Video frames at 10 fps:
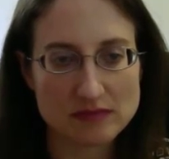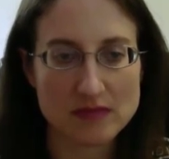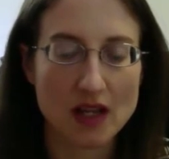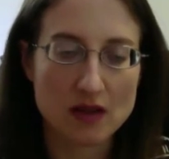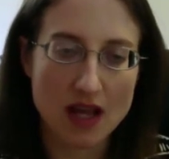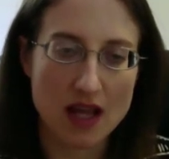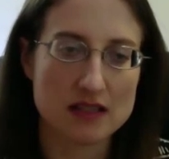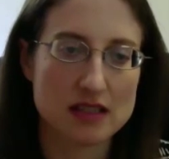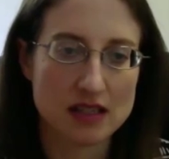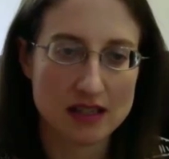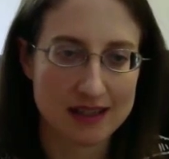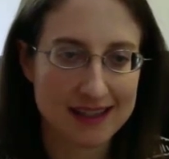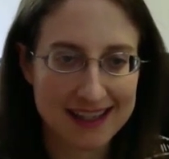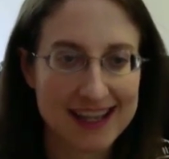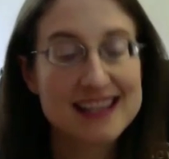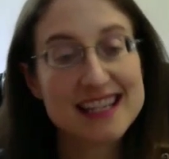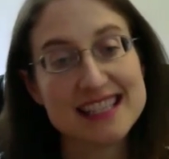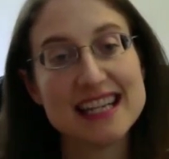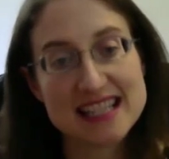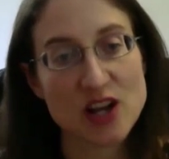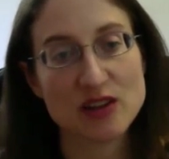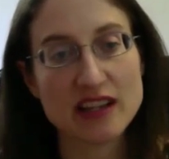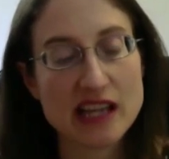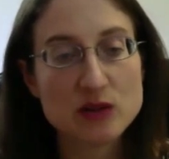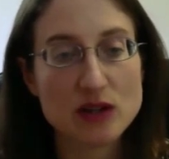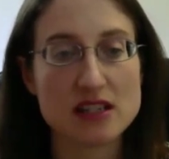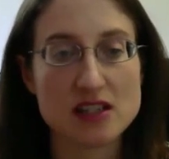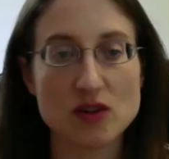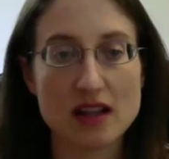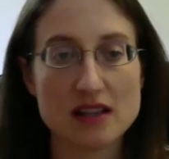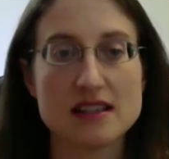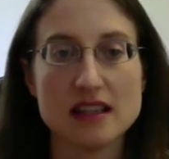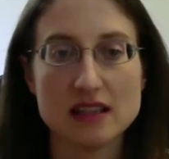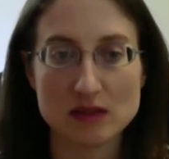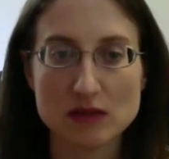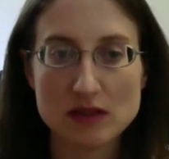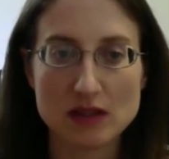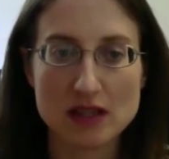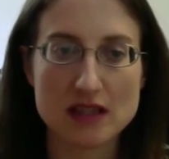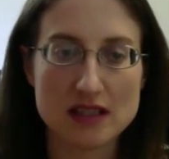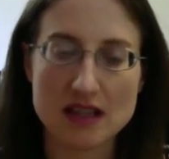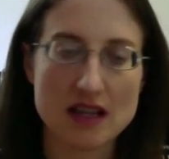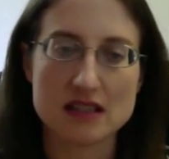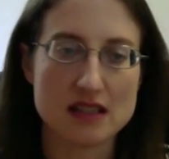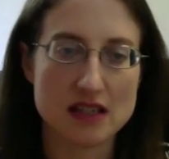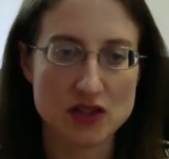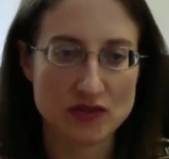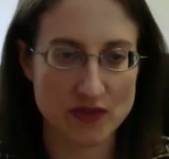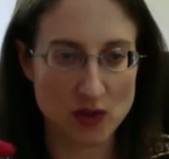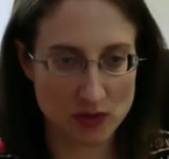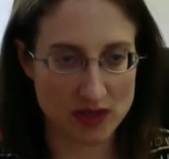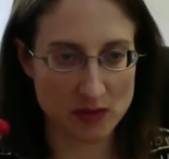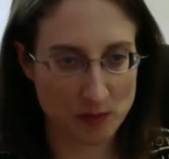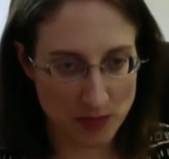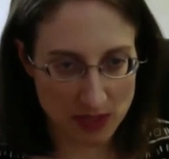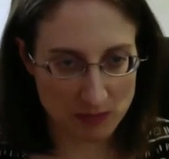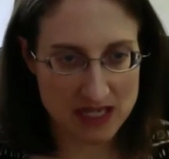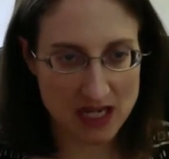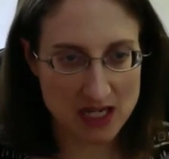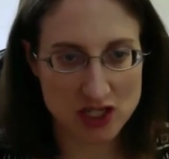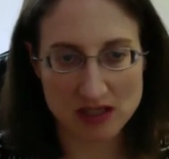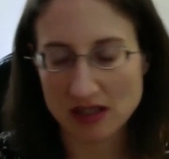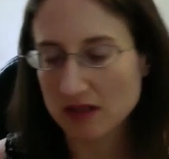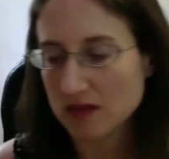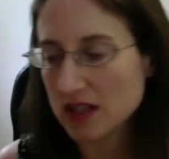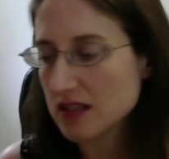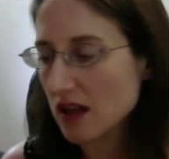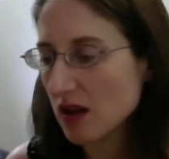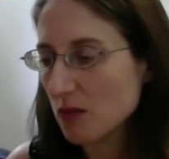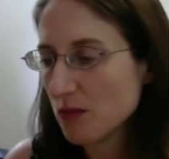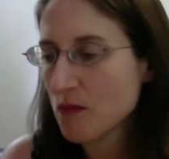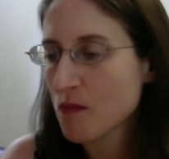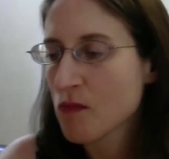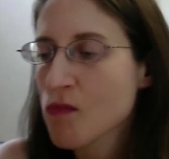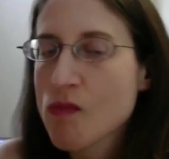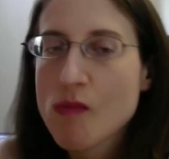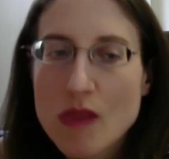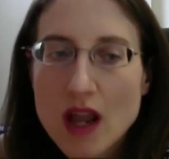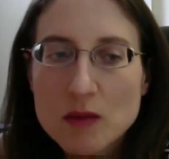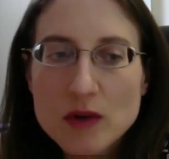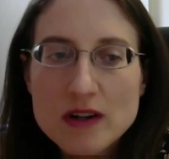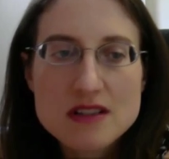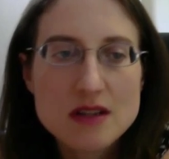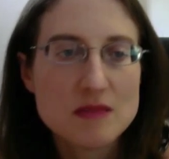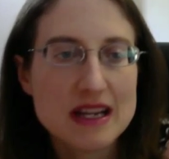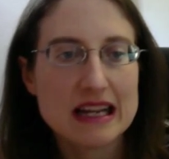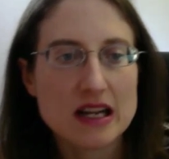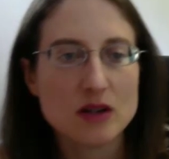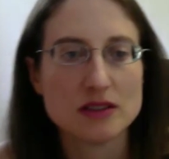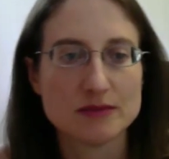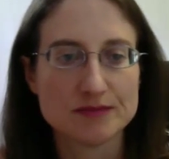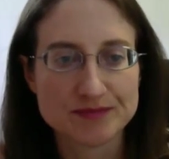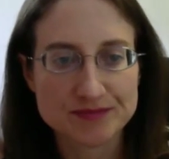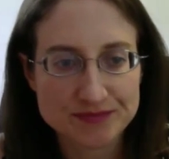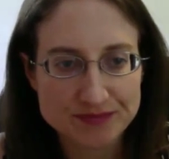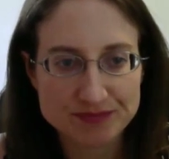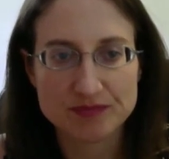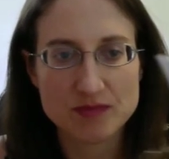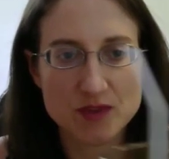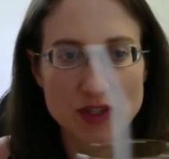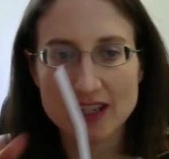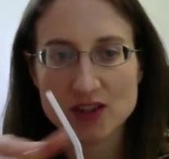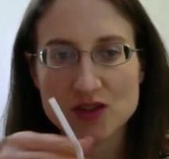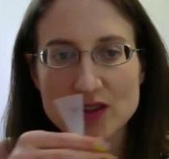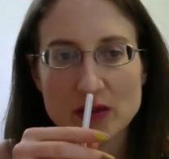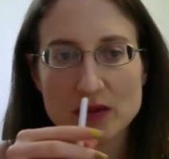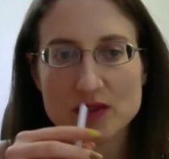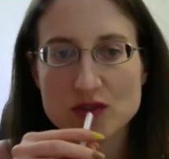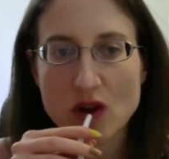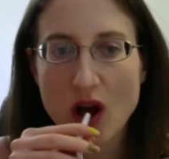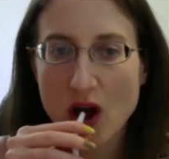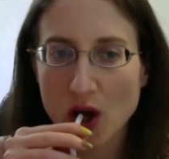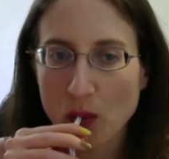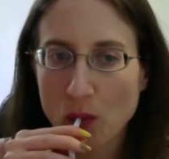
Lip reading: that takes care, that counteracts the dryness, and it doesn't interfere with the pigmentation of these. I'm wearing some now and drinking a drink with straw, and